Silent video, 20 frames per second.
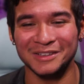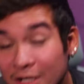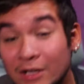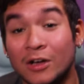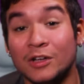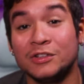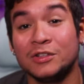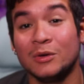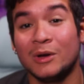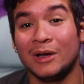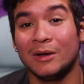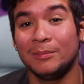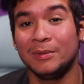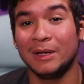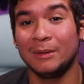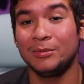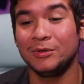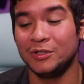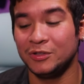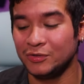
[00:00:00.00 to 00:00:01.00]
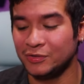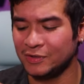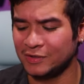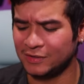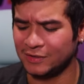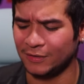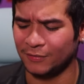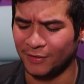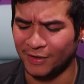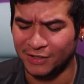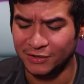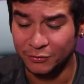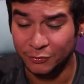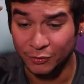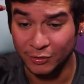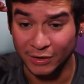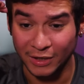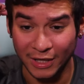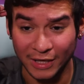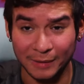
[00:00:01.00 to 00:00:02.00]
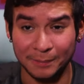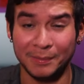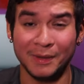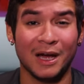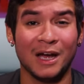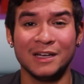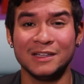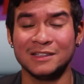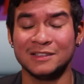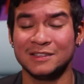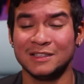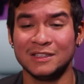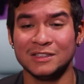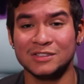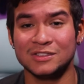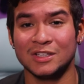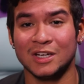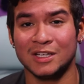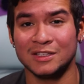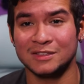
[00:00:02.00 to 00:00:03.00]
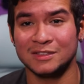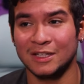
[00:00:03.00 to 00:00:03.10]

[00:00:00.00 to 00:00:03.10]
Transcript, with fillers: And also, I'll be able to use this device for like behind the scenes shots.